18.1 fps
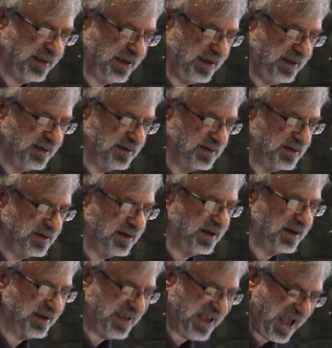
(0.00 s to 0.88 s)
in
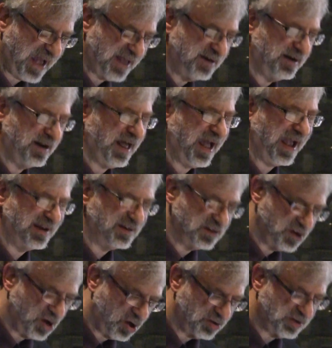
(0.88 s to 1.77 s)
Canada and
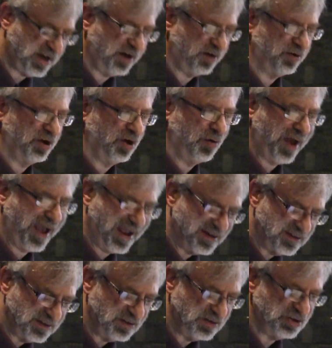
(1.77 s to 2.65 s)
in Ontario
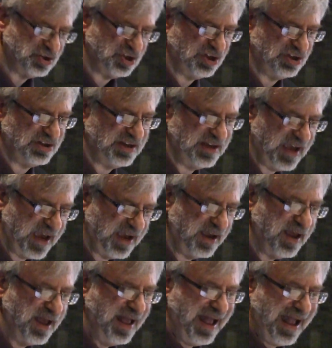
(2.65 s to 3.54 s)
and in the
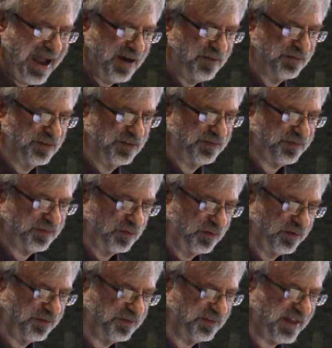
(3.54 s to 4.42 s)
GTA have
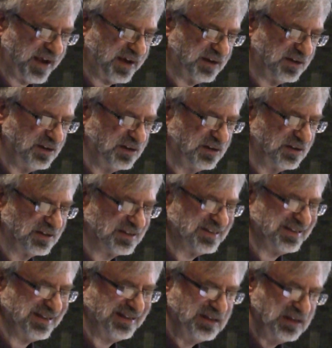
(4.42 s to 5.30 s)
reflected
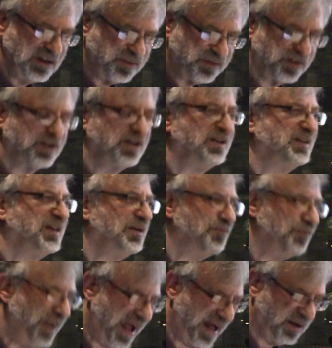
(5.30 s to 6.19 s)
significant
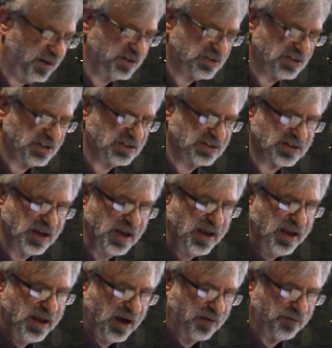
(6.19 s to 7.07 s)
imbalances
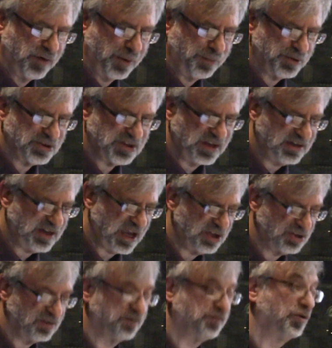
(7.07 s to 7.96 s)
of
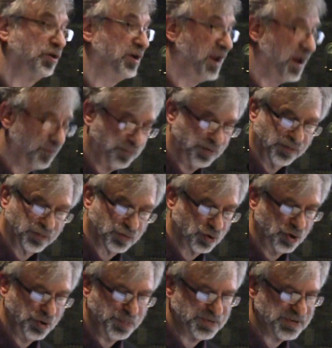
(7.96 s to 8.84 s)
representation for a number of
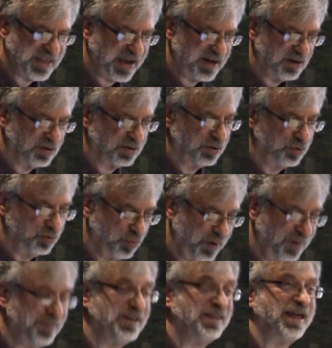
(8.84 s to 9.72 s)
groups that include
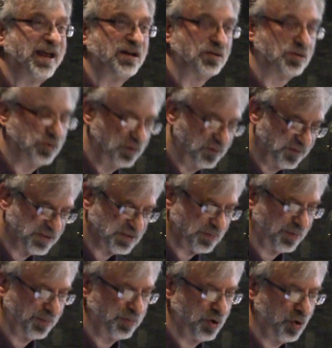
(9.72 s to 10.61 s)
women, that include
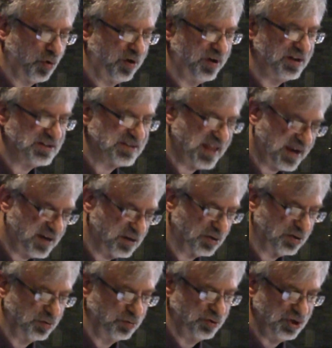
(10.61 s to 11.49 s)
visible minorities, that
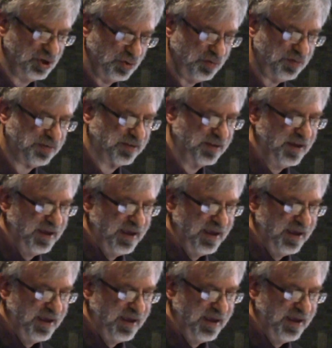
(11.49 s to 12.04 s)
include youth.